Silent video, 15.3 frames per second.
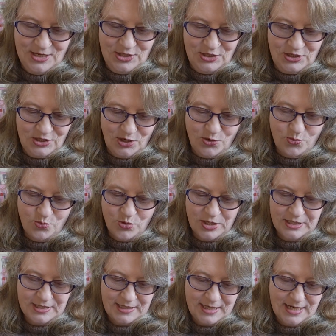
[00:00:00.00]
So
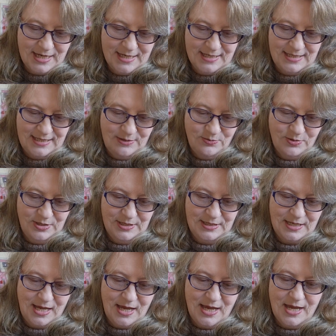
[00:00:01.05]
what I did was
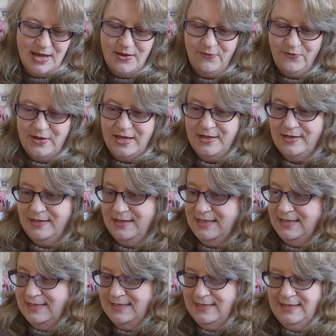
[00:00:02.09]
I found
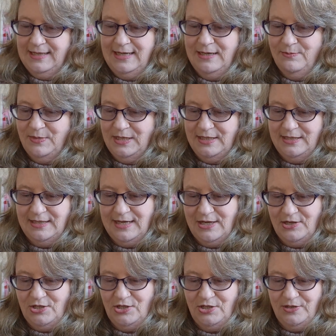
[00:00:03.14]
this in my
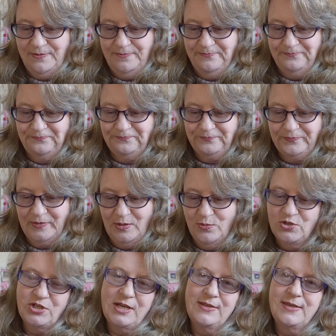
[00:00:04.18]
stash,
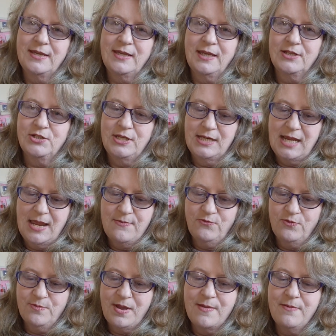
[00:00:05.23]
which I think actually came
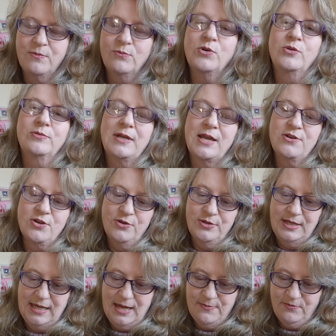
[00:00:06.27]
from my, well, I know
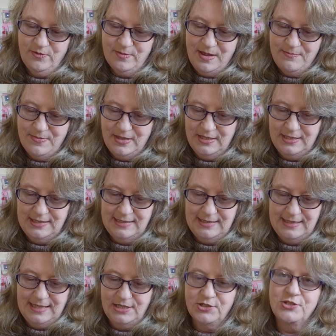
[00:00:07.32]
it came from my mother's
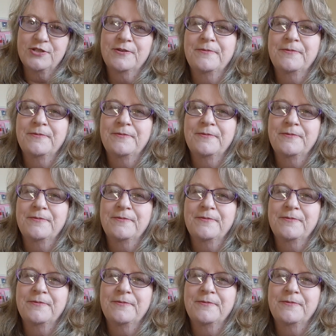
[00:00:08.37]
stash.